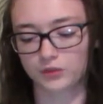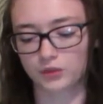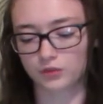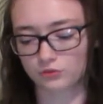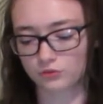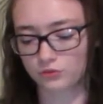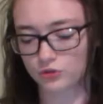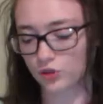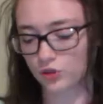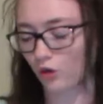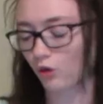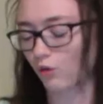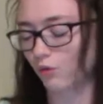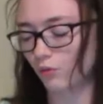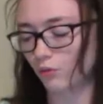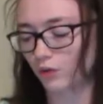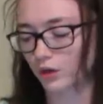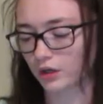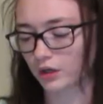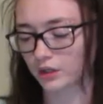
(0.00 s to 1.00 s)
You
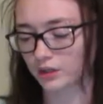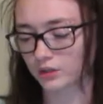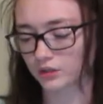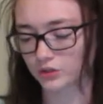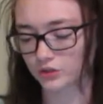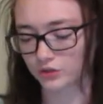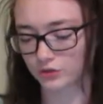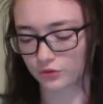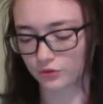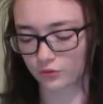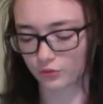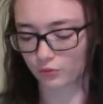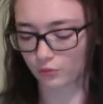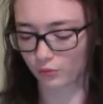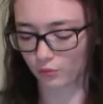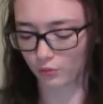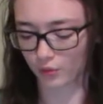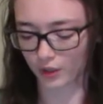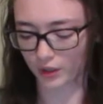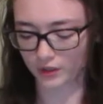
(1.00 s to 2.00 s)
don't want to
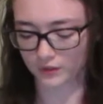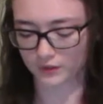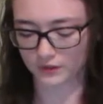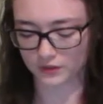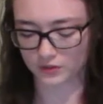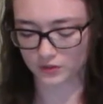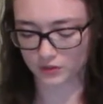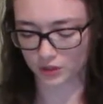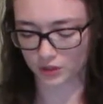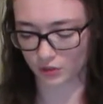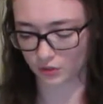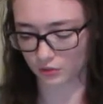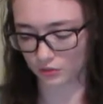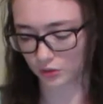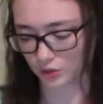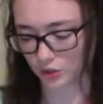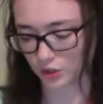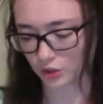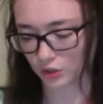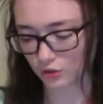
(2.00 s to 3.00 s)
work this
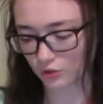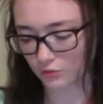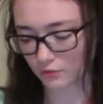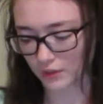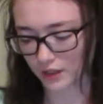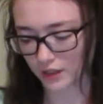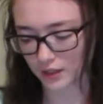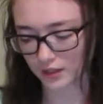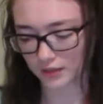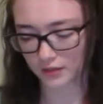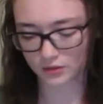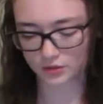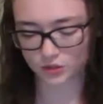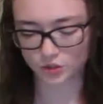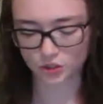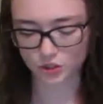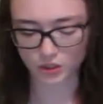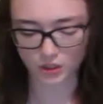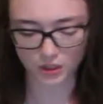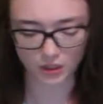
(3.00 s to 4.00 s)
dough too
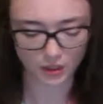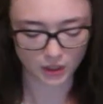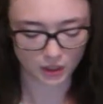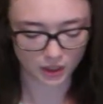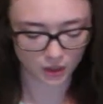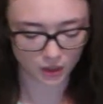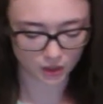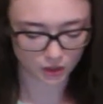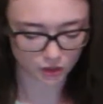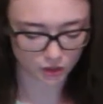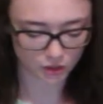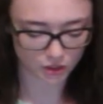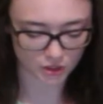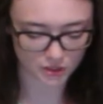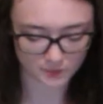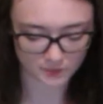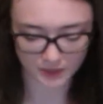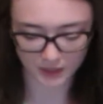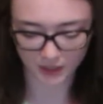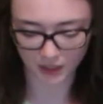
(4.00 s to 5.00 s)
much,
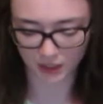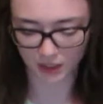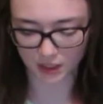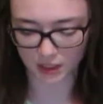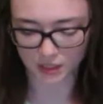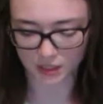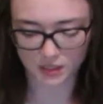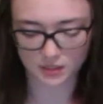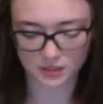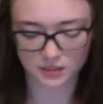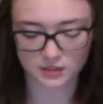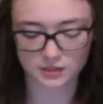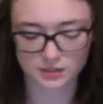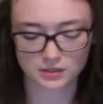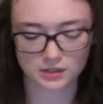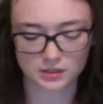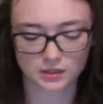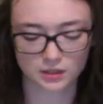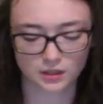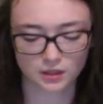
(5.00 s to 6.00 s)
just because
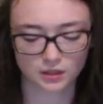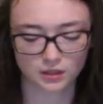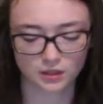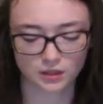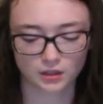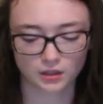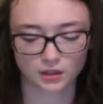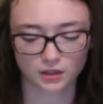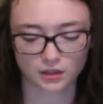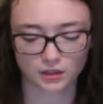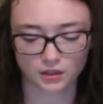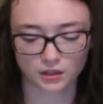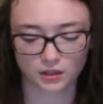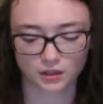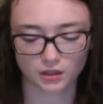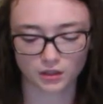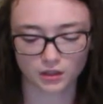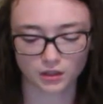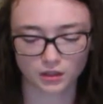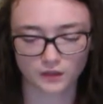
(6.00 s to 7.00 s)

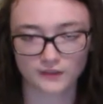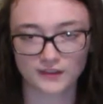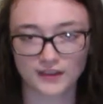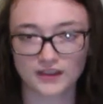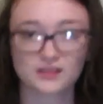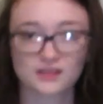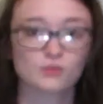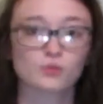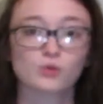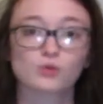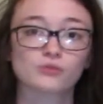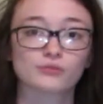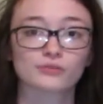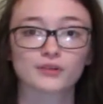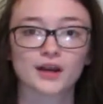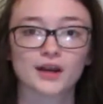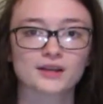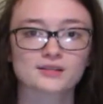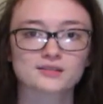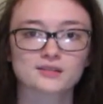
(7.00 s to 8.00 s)
then it won't
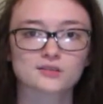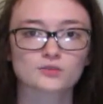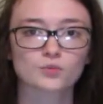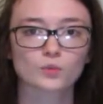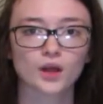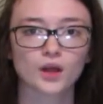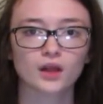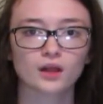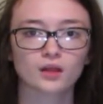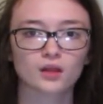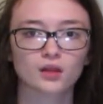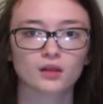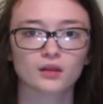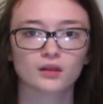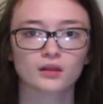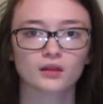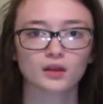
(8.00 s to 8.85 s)
rise as well.